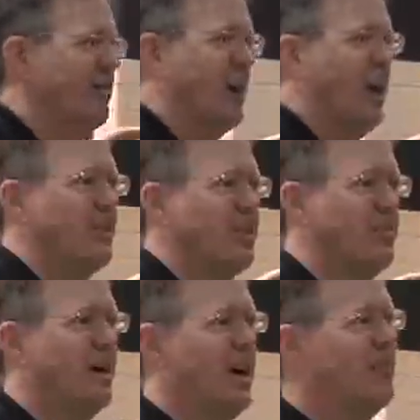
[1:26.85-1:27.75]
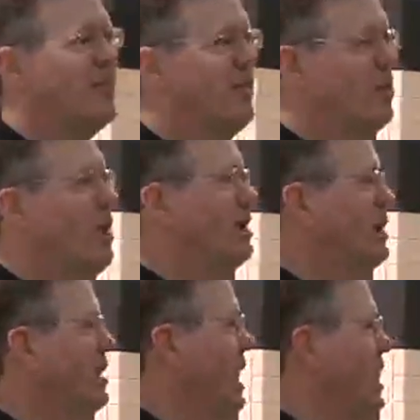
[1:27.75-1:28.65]
college, NBA, but if you
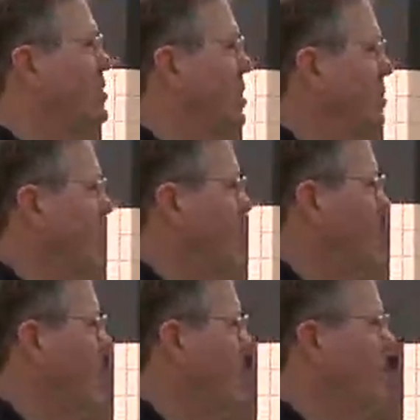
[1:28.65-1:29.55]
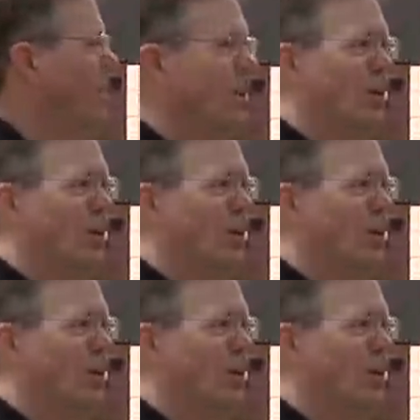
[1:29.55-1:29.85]
watch a college or NBA game,